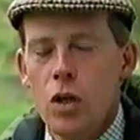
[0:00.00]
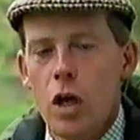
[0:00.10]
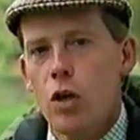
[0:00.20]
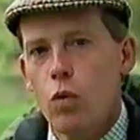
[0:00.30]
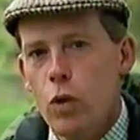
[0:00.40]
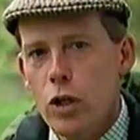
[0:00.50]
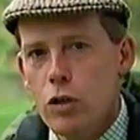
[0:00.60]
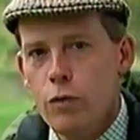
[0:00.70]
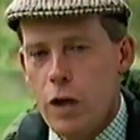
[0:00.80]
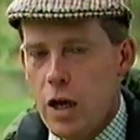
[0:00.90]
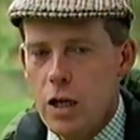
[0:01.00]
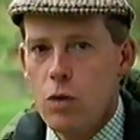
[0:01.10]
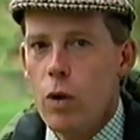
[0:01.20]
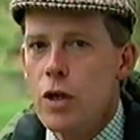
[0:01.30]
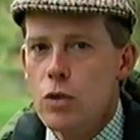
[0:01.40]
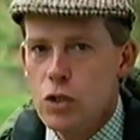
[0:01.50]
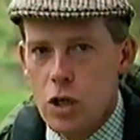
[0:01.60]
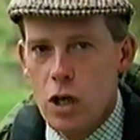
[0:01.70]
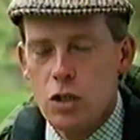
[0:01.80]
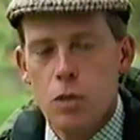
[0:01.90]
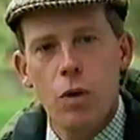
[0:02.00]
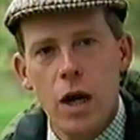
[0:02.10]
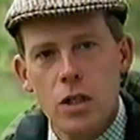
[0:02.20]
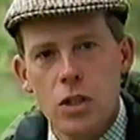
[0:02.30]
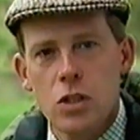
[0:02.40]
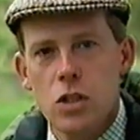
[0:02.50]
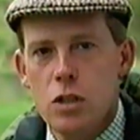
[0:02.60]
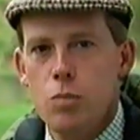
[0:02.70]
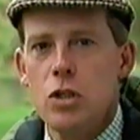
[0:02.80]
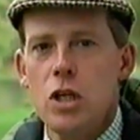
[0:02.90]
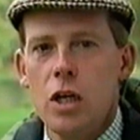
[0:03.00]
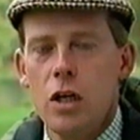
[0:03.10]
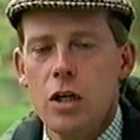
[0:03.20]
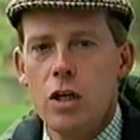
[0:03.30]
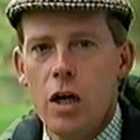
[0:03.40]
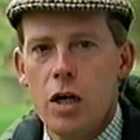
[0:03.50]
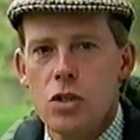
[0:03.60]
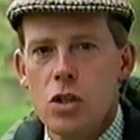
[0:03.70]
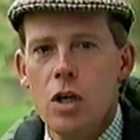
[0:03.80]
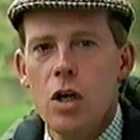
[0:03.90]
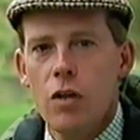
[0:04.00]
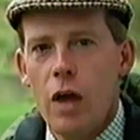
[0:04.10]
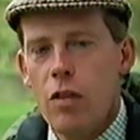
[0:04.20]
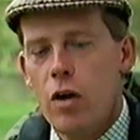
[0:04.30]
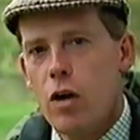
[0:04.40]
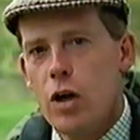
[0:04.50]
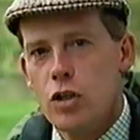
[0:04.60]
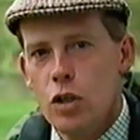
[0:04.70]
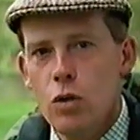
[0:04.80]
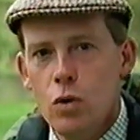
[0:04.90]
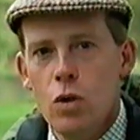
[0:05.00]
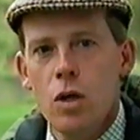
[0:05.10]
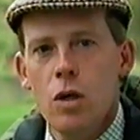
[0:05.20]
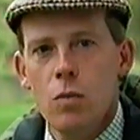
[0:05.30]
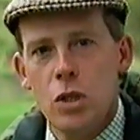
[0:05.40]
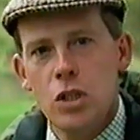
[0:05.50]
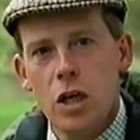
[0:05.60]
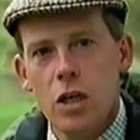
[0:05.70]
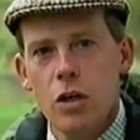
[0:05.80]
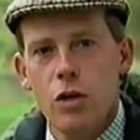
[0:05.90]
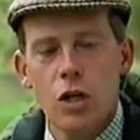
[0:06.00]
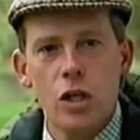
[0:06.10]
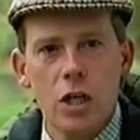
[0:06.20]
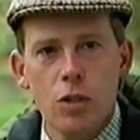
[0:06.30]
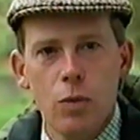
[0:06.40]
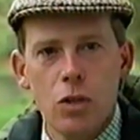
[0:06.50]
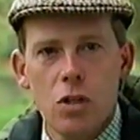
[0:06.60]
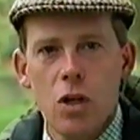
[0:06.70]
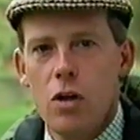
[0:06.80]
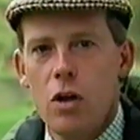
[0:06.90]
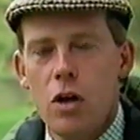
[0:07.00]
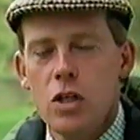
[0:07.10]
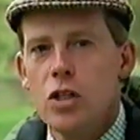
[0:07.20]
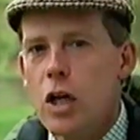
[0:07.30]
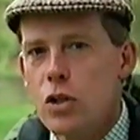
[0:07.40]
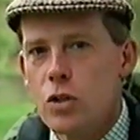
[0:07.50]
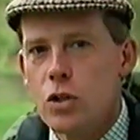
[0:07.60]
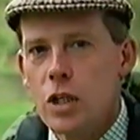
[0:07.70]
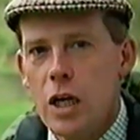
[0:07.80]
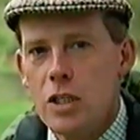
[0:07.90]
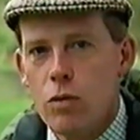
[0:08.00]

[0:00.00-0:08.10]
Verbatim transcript: Now you will find when you start to practice this particular cast that there are two particular adjustments that are essential to get it